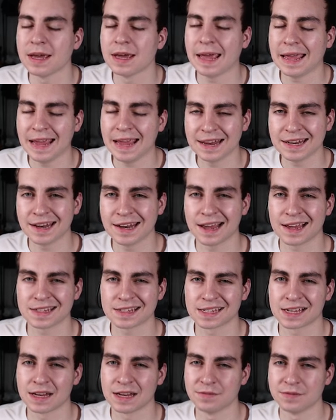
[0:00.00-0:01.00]
And it has
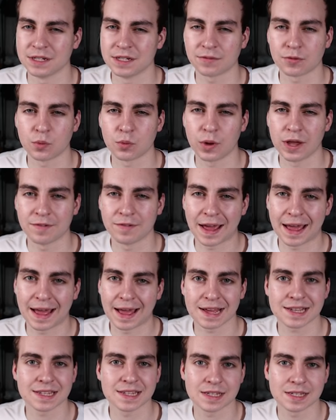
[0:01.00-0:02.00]
kind of different way of
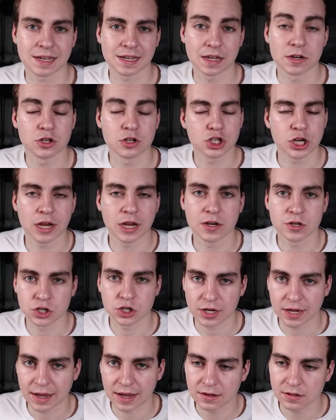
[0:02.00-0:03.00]
accessing and
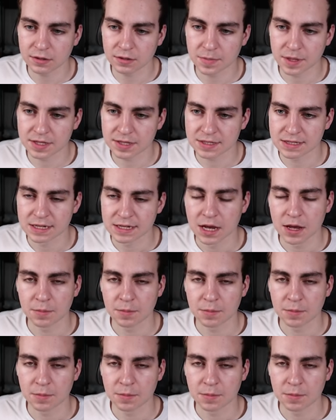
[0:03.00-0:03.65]
changing elements,